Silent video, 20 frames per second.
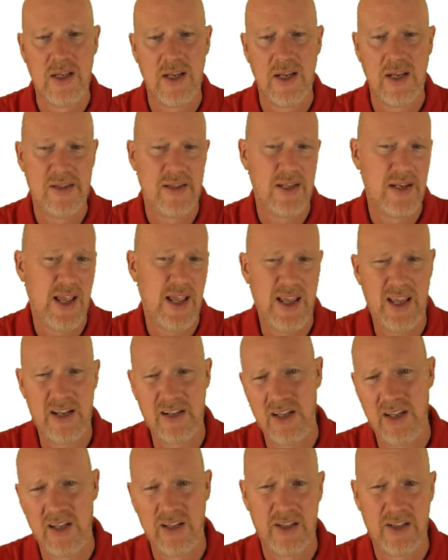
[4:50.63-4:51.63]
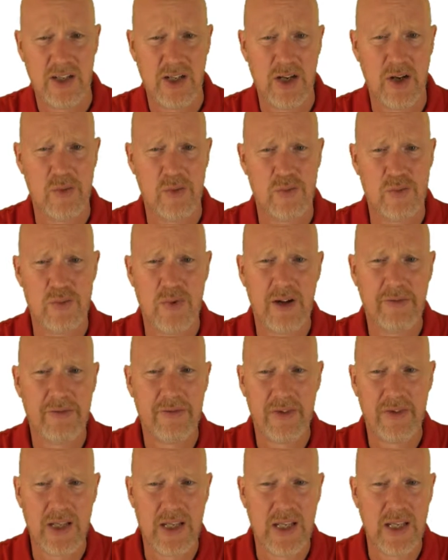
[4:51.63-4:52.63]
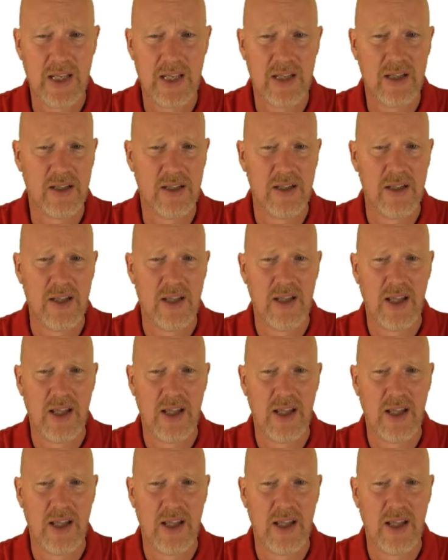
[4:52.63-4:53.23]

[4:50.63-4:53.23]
and then had, roughly a